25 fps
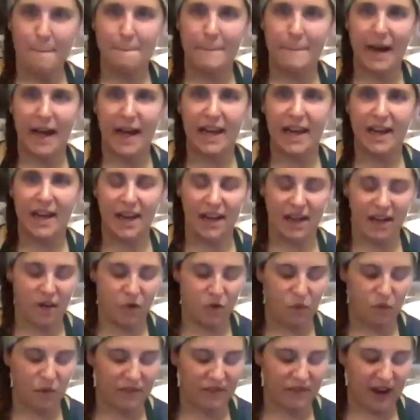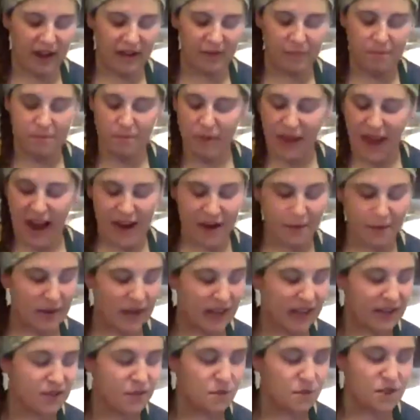But we've got black
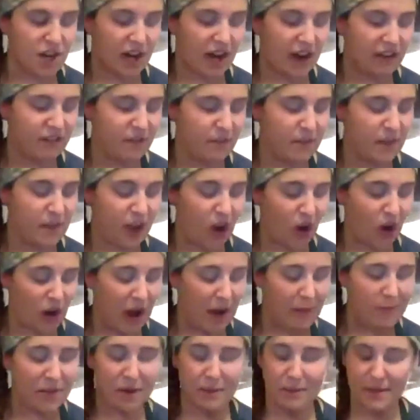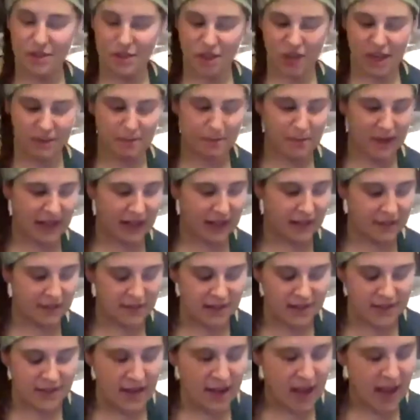beans, which I got from the co-op. They're Michigan
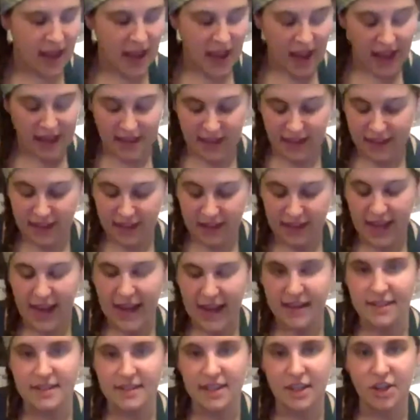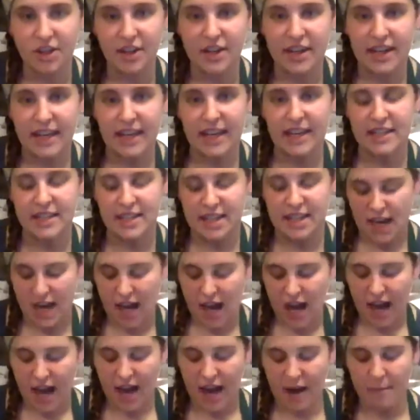beans. And then the last ingredient,
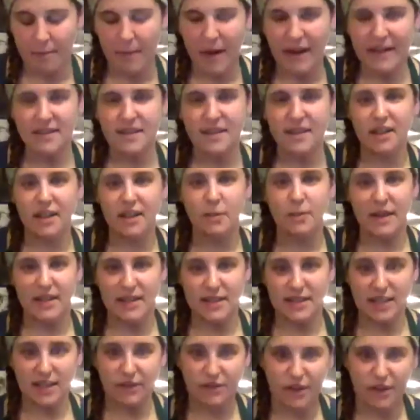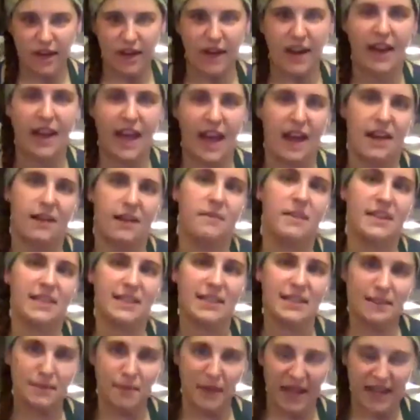mine's a little bit different. Again, this
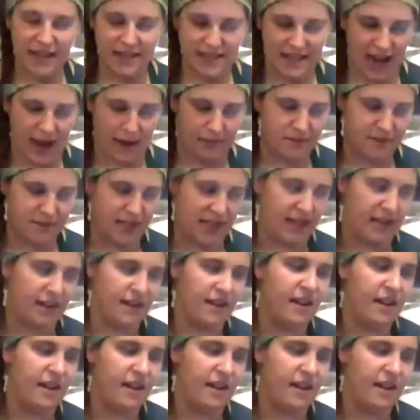is me adapting.